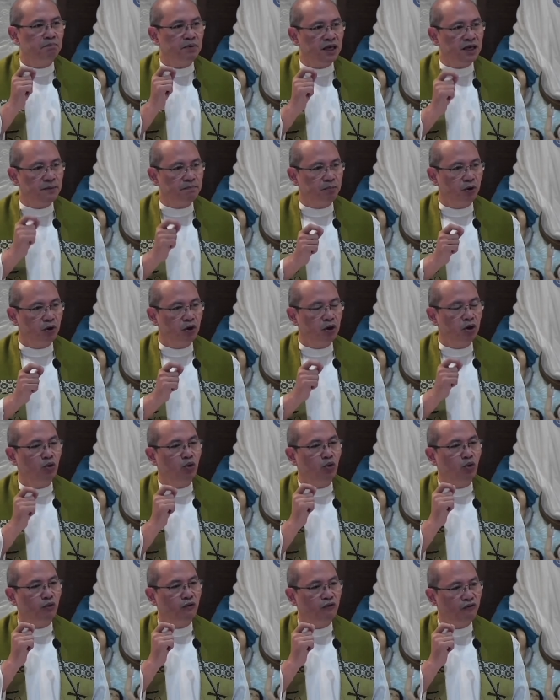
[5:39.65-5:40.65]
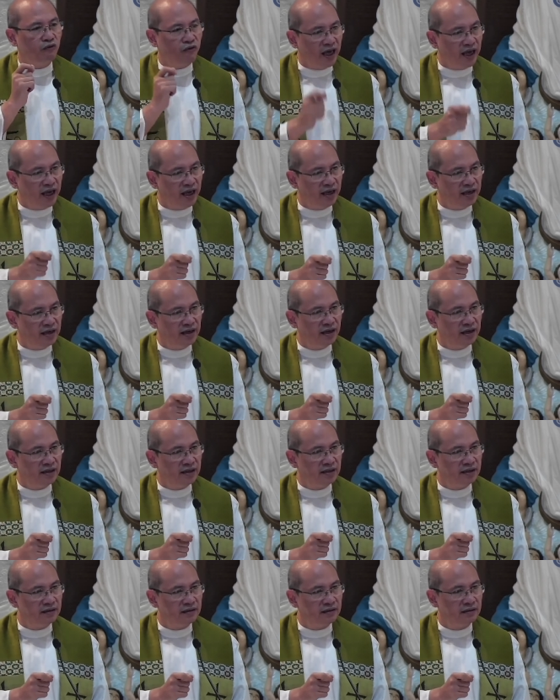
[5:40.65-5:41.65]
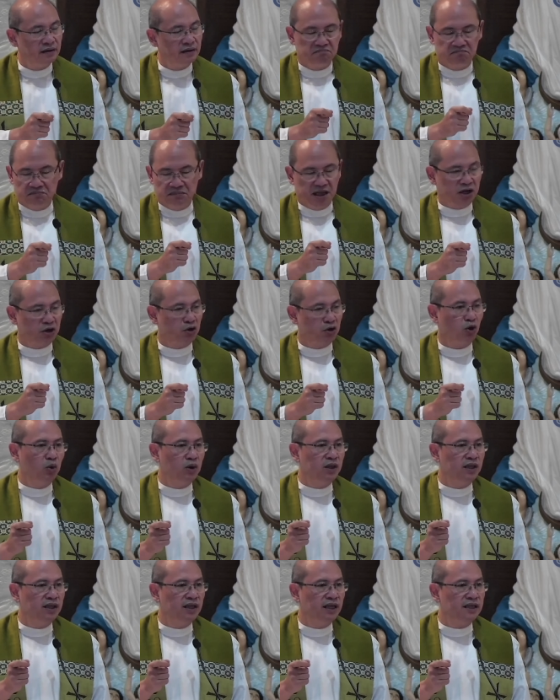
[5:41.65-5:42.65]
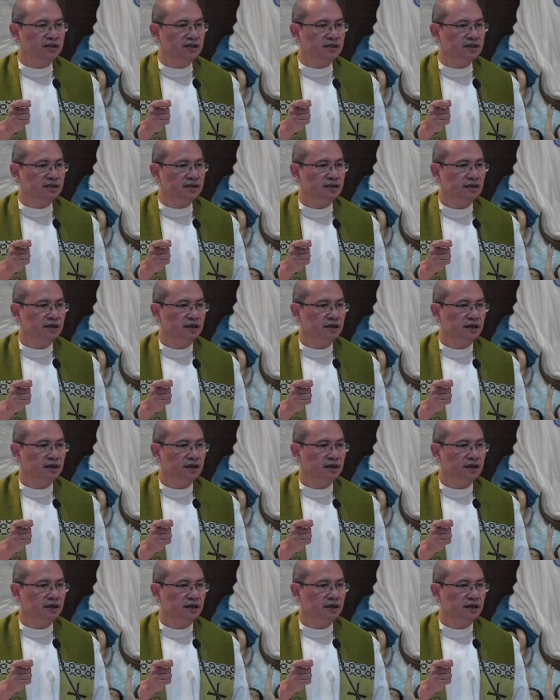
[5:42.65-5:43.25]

People who fake their holiness,